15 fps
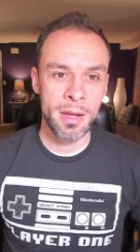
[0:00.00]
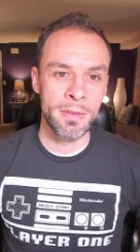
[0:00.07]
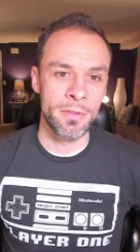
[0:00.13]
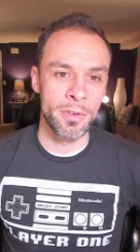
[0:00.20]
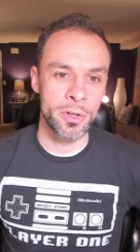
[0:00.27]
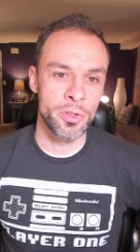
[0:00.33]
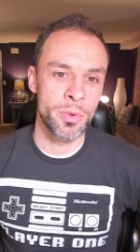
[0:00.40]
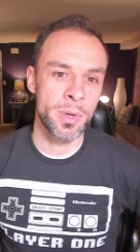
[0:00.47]

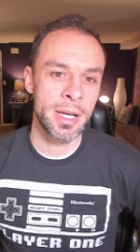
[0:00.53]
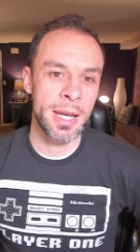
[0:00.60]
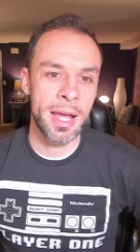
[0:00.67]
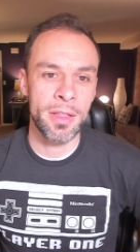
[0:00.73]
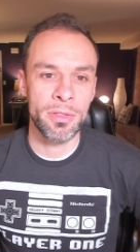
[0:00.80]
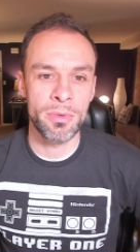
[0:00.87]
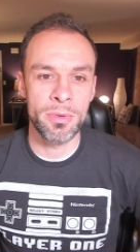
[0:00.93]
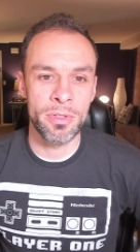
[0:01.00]
verse
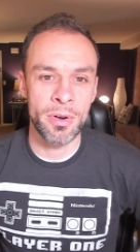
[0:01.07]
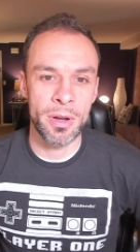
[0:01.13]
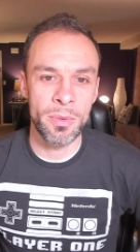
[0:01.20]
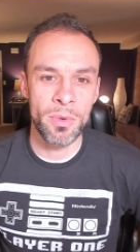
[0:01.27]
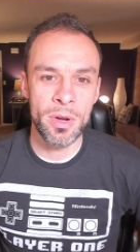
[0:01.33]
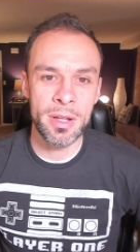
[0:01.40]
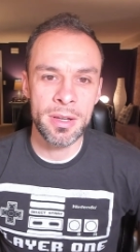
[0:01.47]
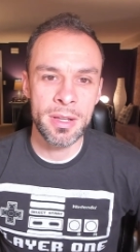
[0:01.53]
29 through
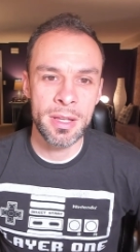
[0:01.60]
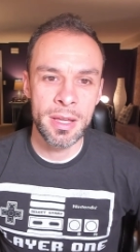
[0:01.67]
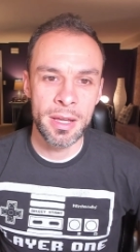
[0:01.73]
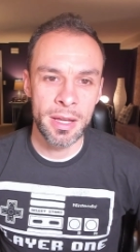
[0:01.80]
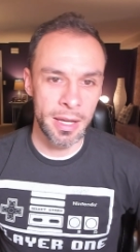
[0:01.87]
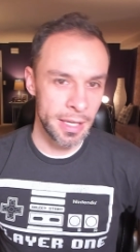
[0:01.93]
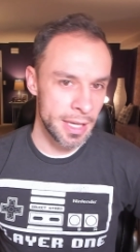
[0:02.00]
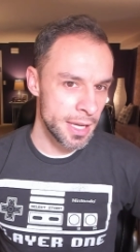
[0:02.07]
31,
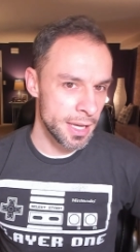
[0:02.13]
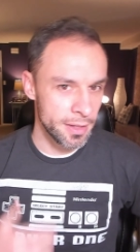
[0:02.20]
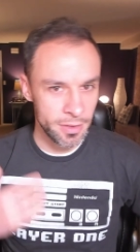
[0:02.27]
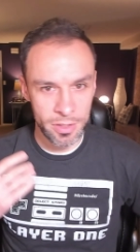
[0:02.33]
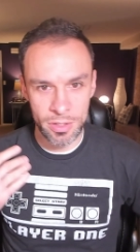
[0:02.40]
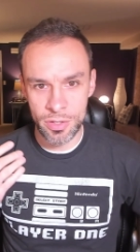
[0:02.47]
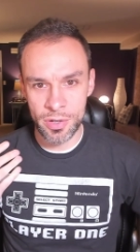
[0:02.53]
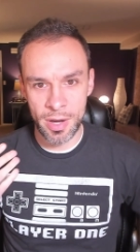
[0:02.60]
Again,
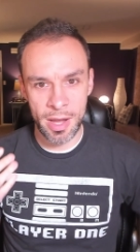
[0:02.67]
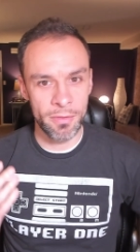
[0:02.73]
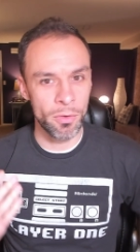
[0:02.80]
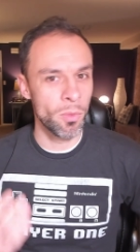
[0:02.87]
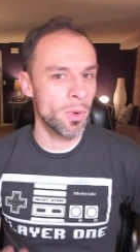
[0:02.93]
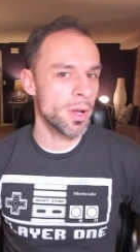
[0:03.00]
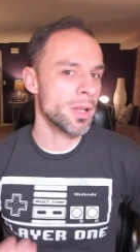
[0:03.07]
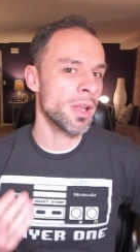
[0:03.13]
you shall have
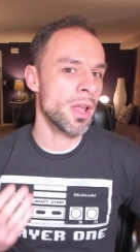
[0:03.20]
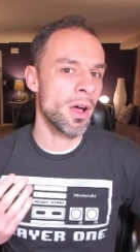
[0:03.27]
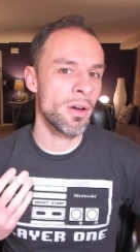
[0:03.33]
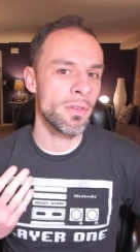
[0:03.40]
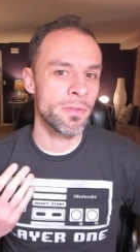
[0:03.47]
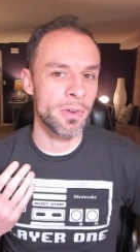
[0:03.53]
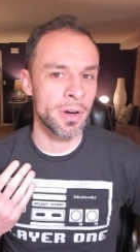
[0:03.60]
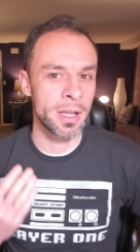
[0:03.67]
one law
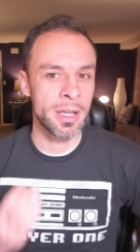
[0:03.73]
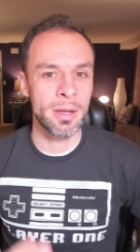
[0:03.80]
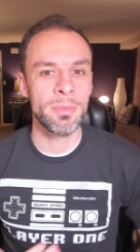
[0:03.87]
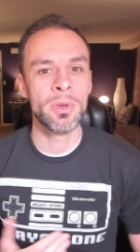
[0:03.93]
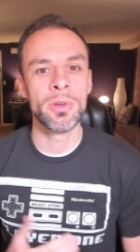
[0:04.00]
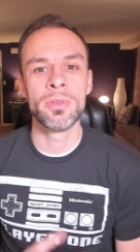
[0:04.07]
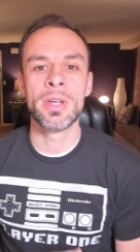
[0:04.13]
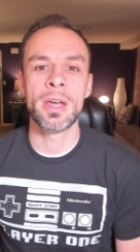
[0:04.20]
for him
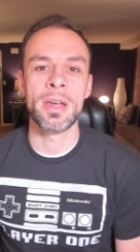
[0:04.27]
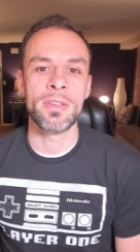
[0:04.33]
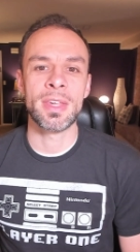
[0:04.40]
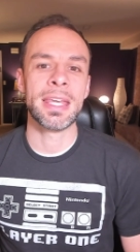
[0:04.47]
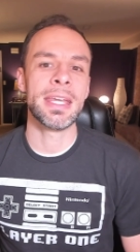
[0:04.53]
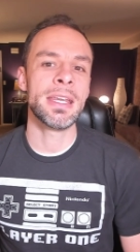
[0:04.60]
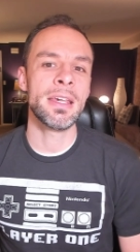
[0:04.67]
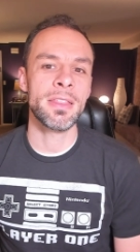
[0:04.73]
who does
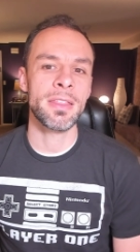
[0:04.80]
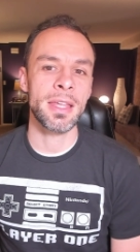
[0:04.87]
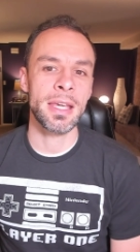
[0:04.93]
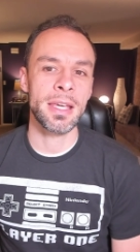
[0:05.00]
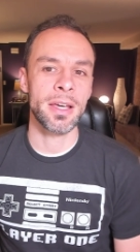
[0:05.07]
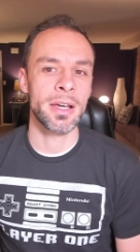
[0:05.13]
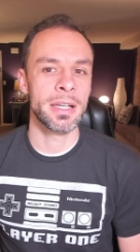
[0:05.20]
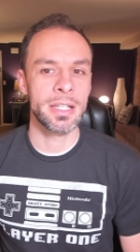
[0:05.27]

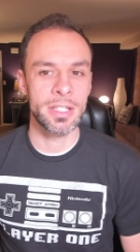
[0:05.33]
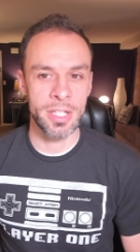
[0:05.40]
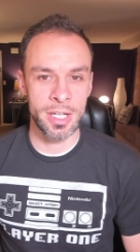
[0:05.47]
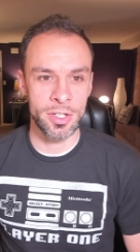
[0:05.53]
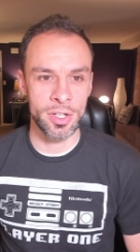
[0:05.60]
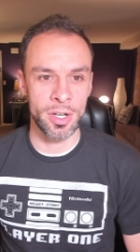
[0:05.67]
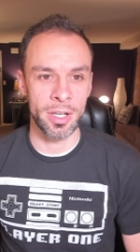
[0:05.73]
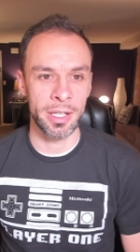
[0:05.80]
anything
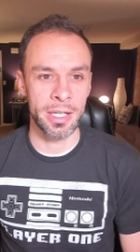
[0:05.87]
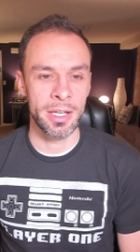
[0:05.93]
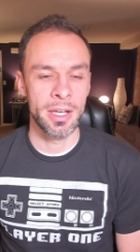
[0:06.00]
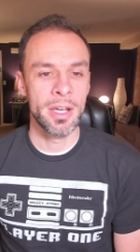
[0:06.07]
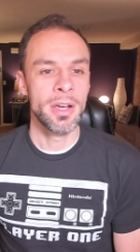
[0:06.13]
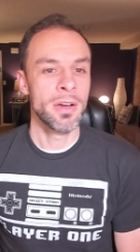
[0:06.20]
unintentionally,